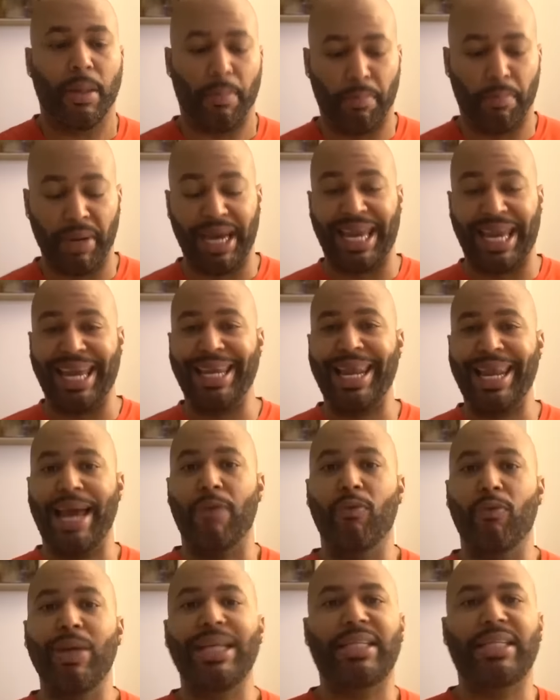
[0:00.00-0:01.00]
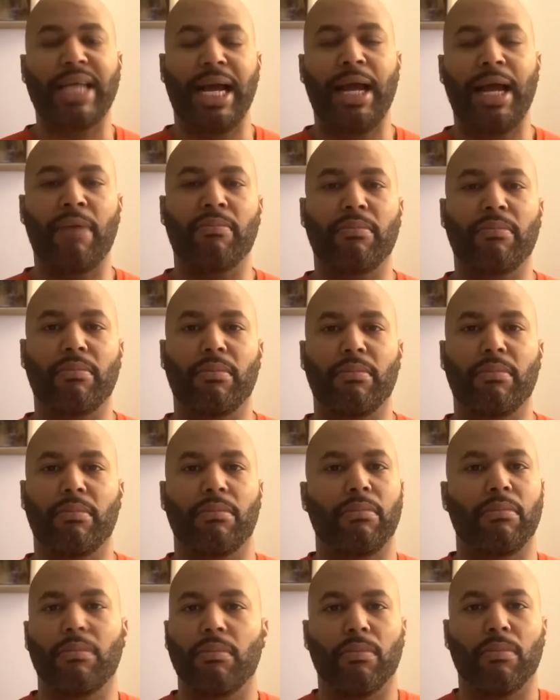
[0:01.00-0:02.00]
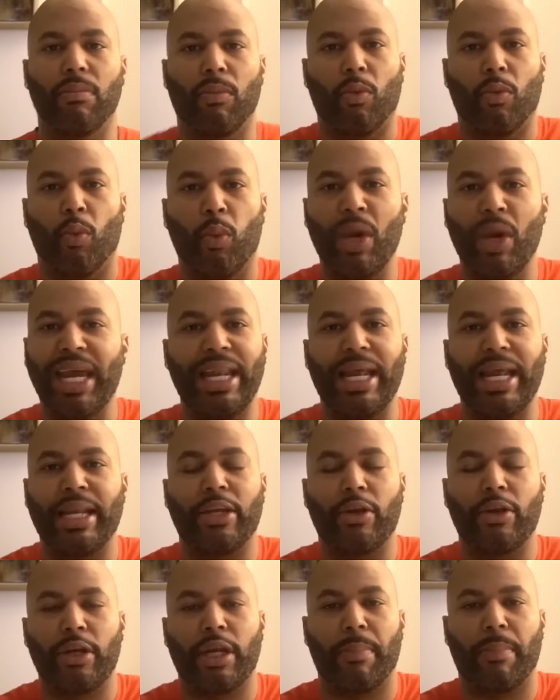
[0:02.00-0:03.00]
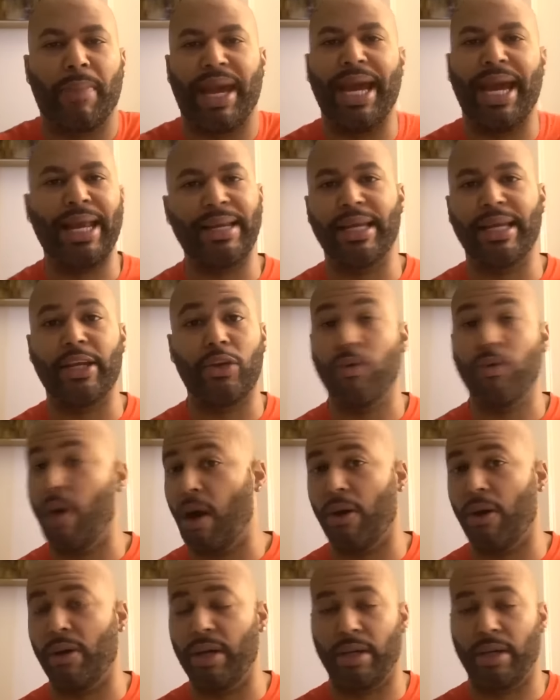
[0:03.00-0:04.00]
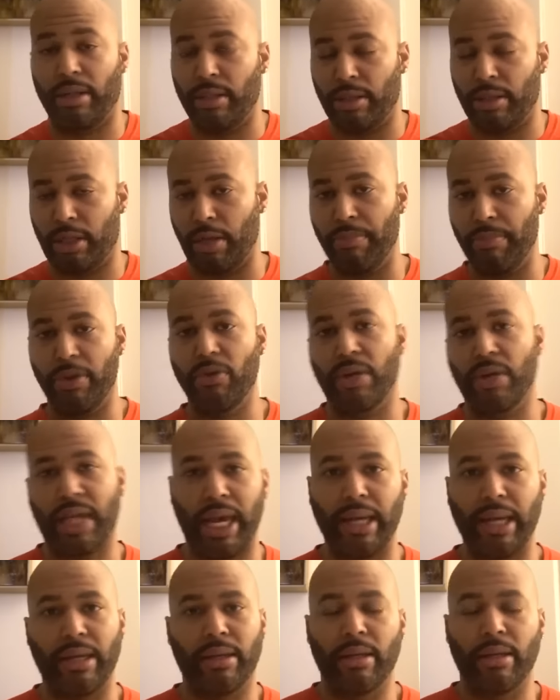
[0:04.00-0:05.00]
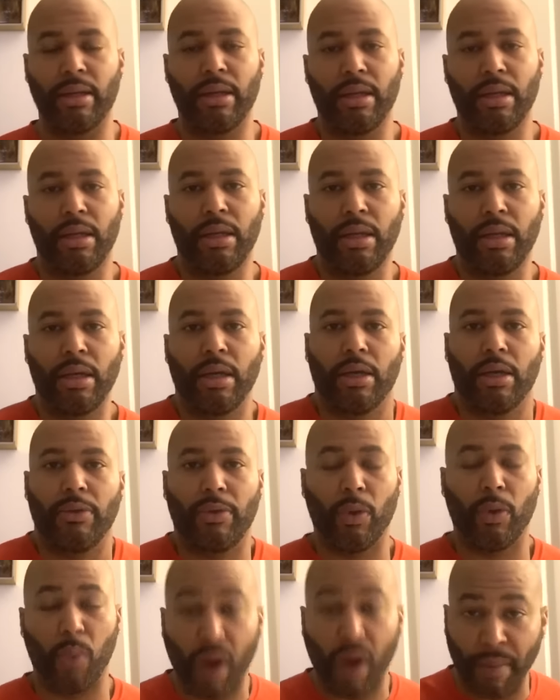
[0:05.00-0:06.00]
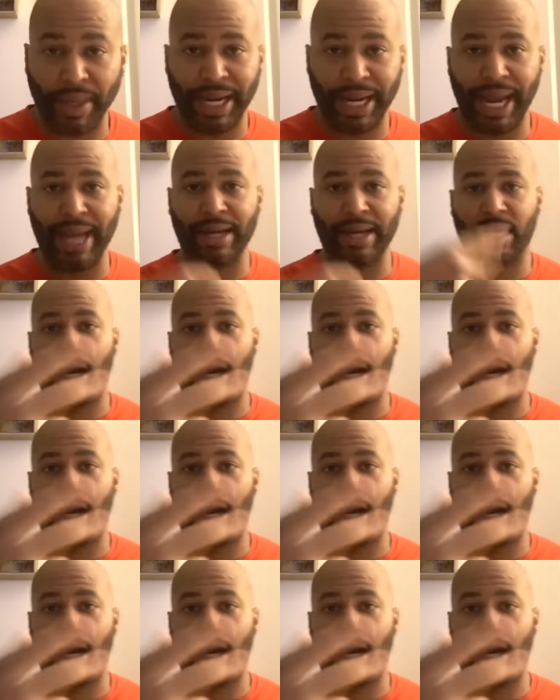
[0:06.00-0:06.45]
But in that week time, the man didn't do all the communicating. The woman had to